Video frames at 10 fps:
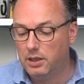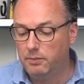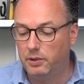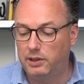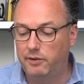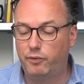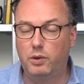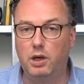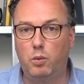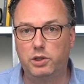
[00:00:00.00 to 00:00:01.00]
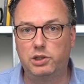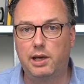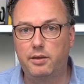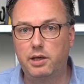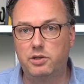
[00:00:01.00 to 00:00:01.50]
but if a watch
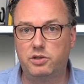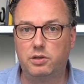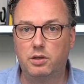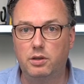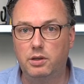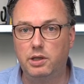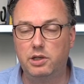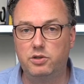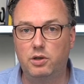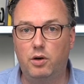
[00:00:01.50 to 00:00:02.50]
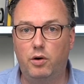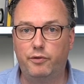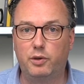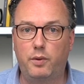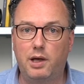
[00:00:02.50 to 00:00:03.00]
like this is
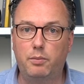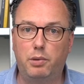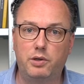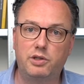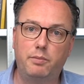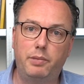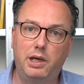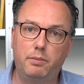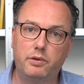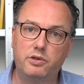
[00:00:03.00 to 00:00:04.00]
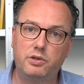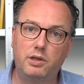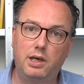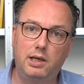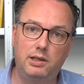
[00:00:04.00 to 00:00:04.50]
offered without box and papers,
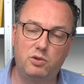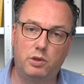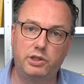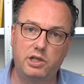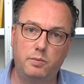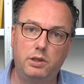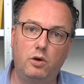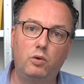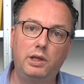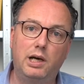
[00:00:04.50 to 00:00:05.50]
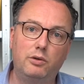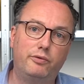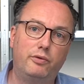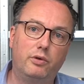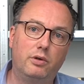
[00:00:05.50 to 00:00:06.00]
and this watch has been only out
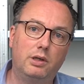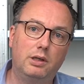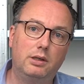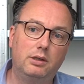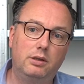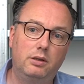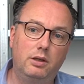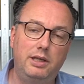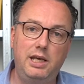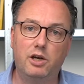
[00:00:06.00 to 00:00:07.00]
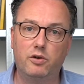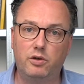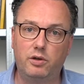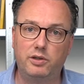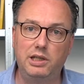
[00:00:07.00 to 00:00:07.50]
for a year or
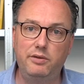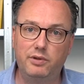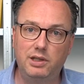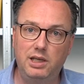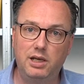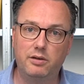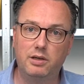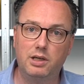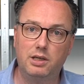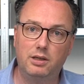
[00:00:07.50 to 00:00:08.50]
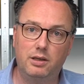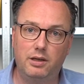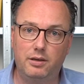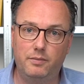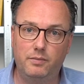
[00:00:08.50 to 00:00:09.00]
not even a year,
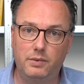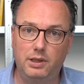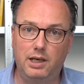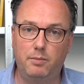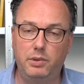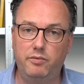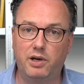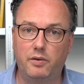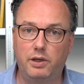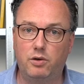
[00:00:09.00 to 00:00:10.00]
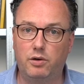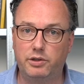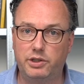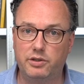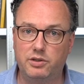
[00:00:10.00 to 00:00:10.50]
yeah, be very
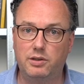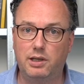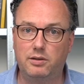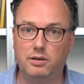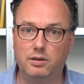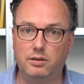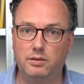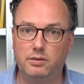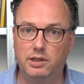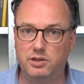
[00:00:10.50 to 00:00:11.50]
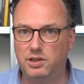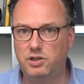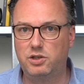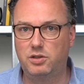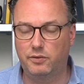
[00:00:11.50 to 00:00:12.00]
cautious that this
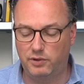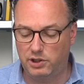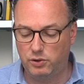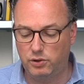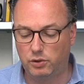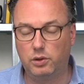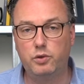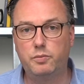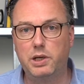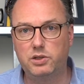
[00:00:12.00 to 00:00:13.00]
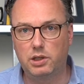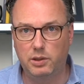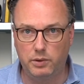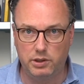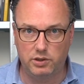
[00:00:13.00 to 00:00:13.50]
is stuff that you don't lose basically
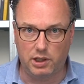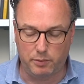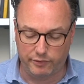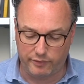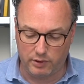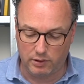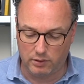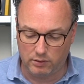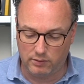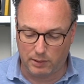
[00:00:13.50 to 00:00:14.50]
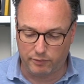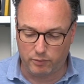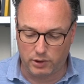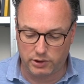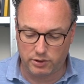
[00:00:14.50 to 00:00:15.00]
with these type of
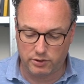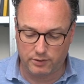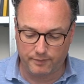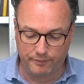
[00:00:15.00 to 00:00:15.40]
watches.